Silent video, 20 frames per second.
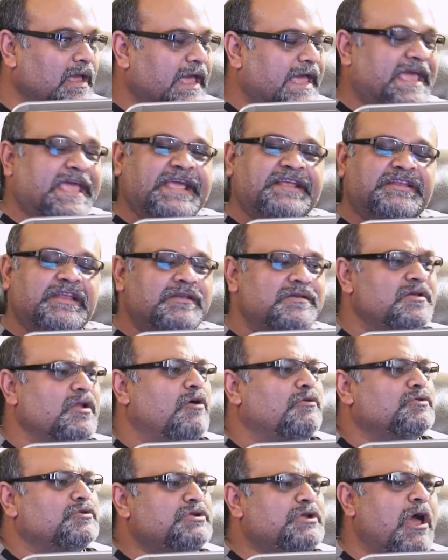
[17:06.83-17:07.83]
He did
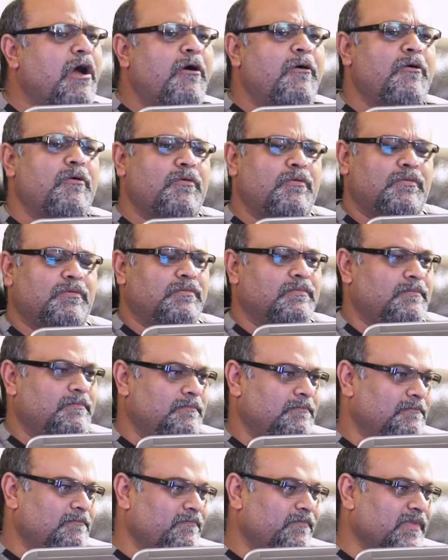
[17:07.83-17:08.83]
not know
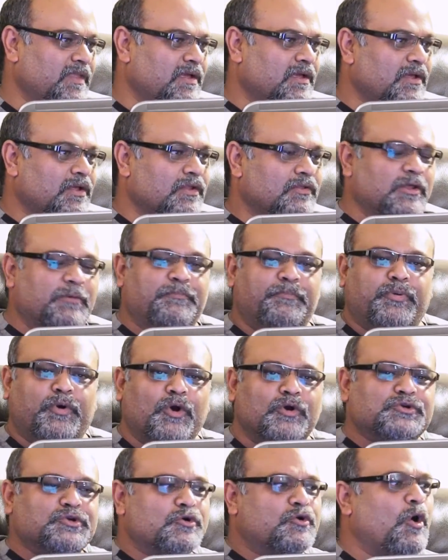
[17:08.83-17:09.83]
the
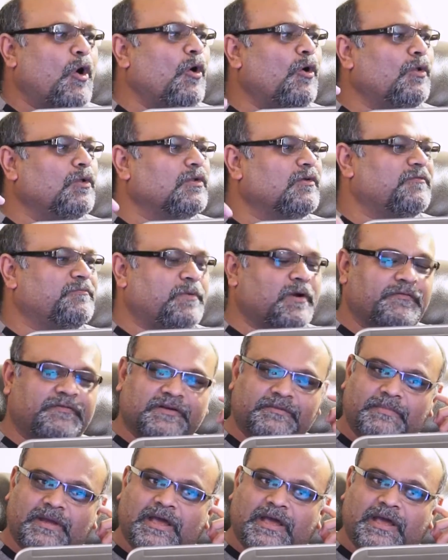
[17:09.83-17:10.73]
protocol of Prophet